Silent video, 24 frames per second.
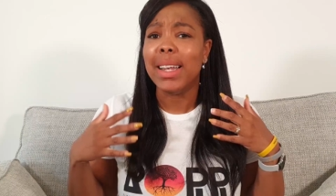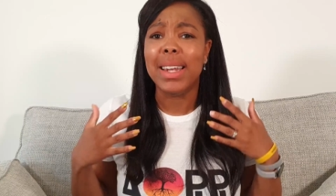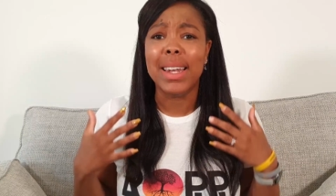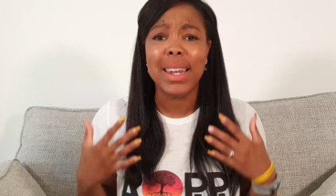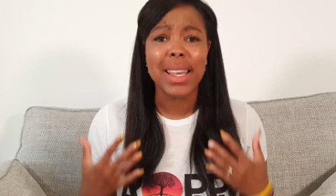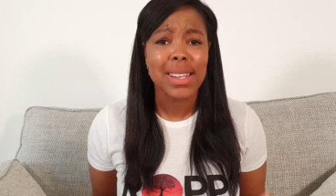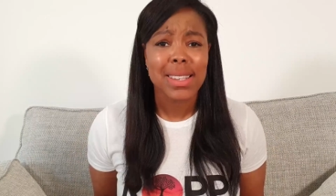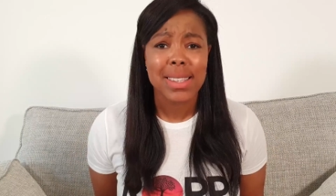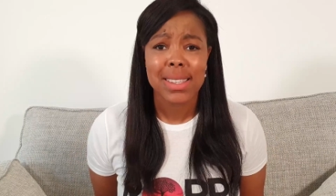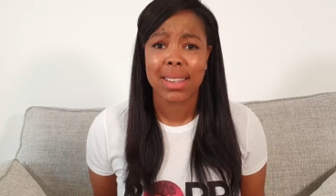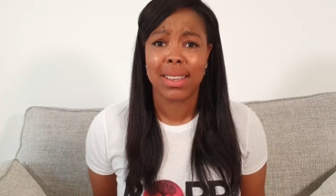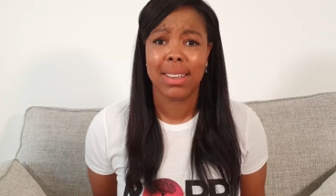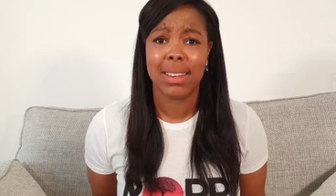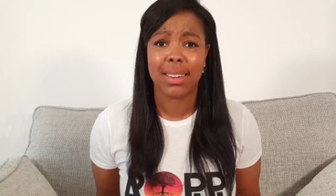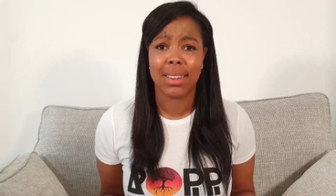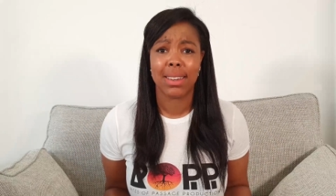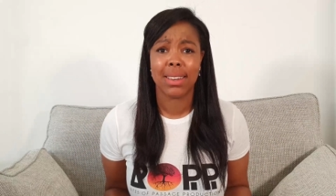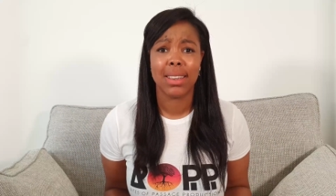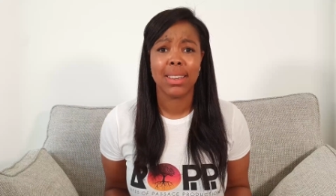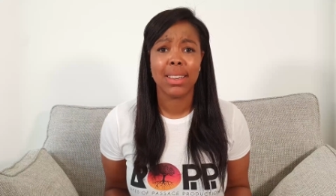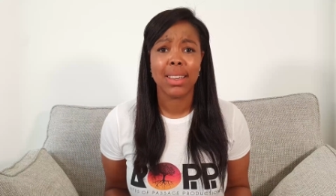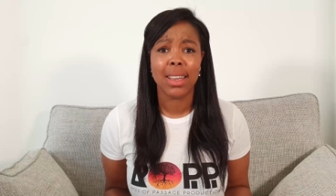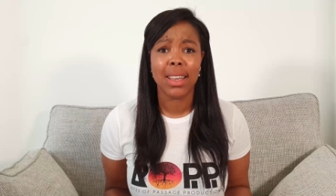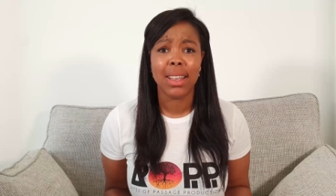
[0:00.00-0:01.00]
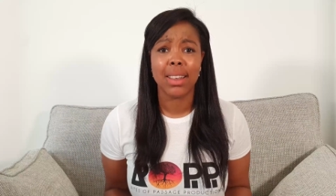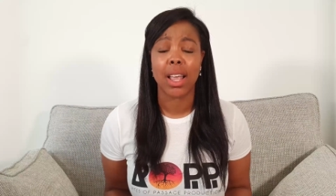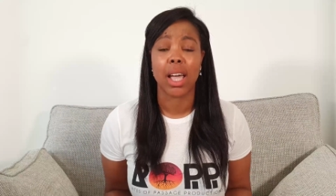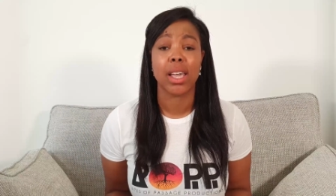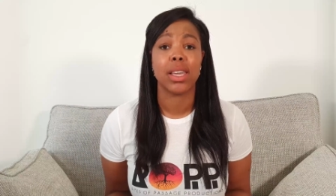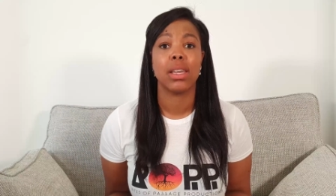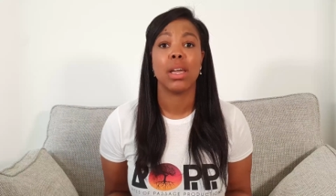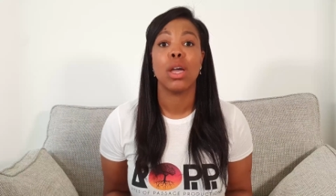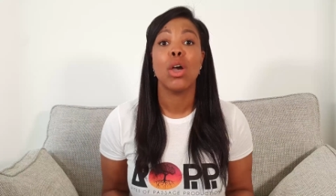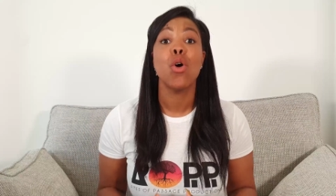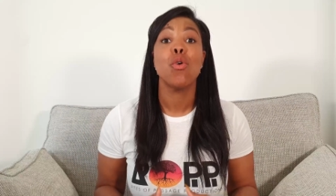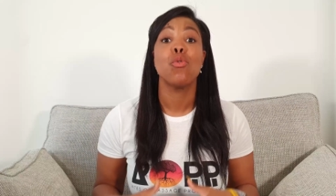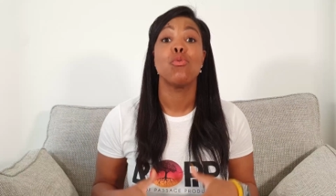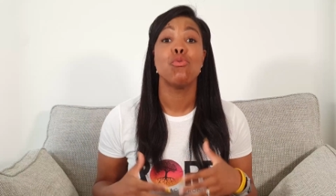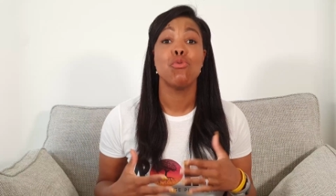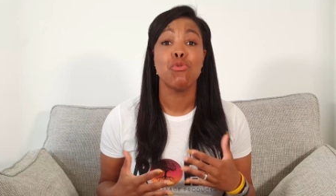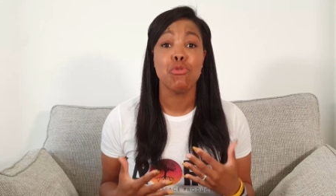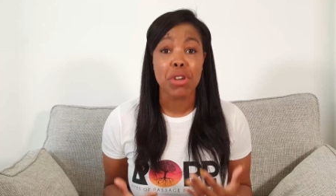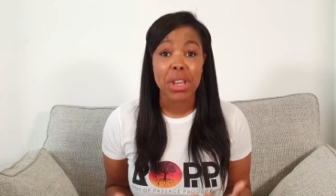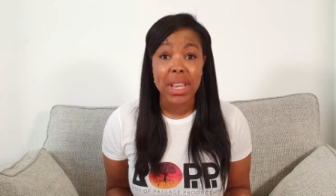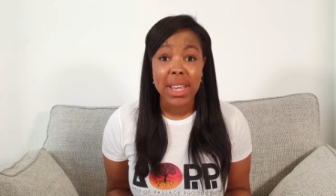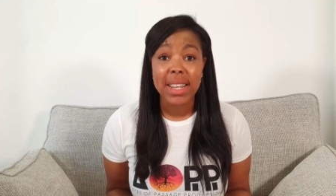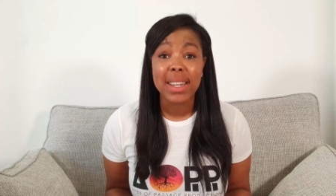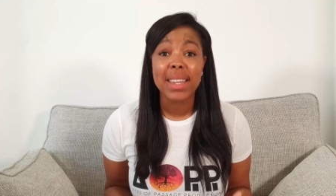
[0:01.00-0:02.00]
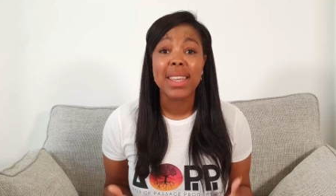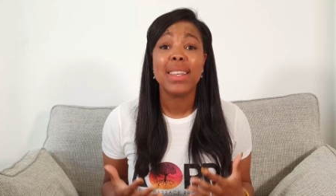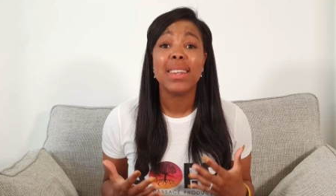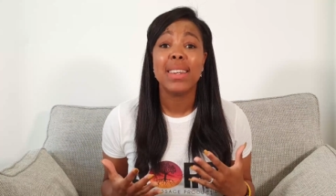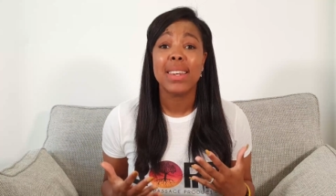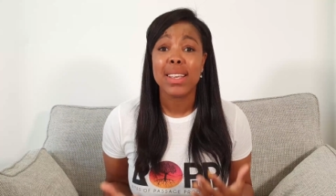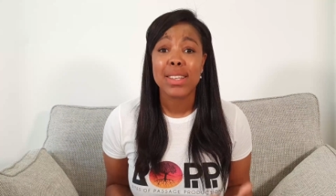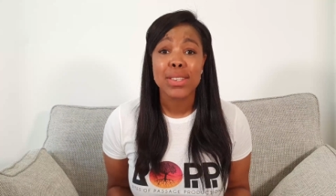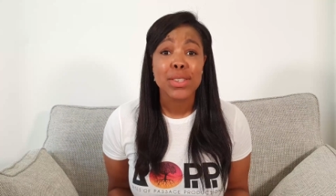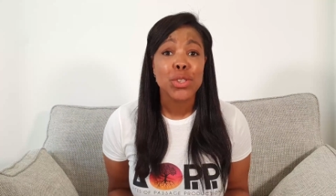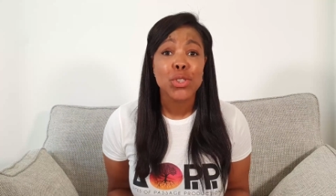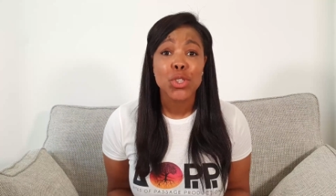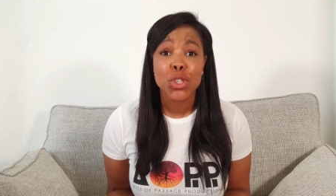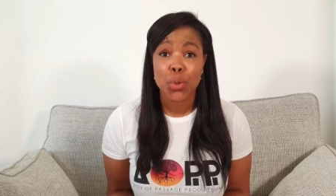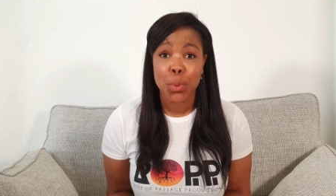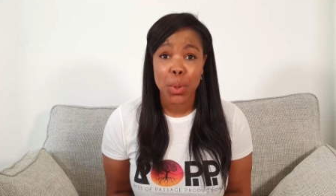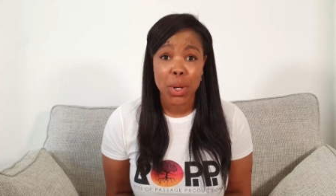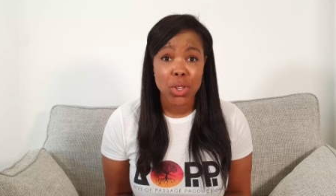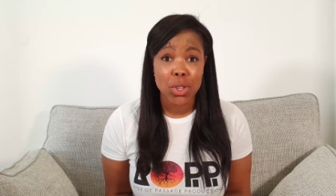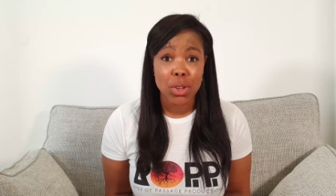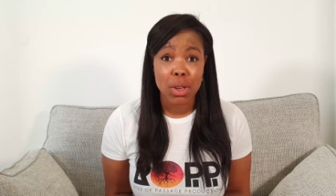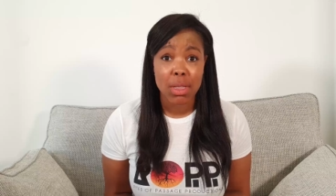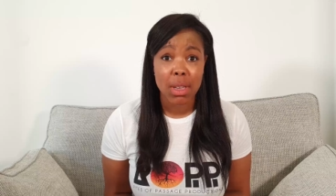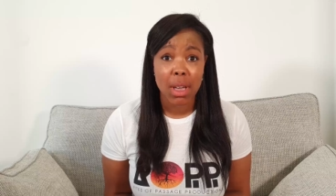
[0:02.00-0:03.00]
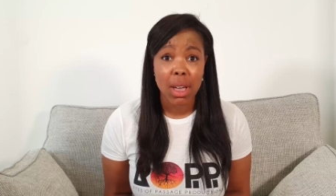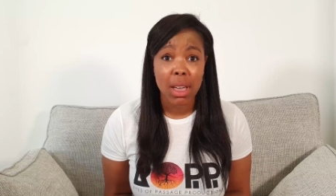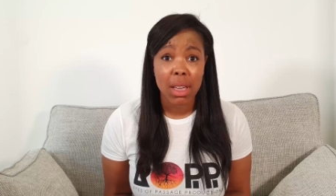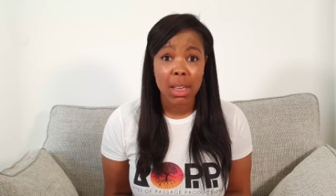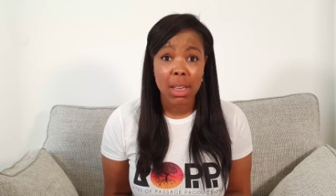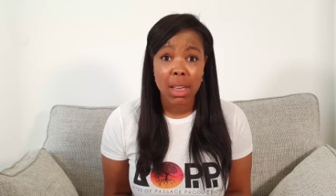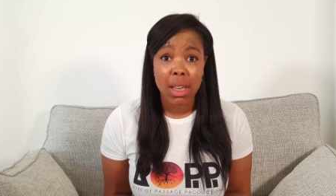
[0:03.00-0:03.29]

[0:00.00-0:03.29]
Listen, like really listen to each other.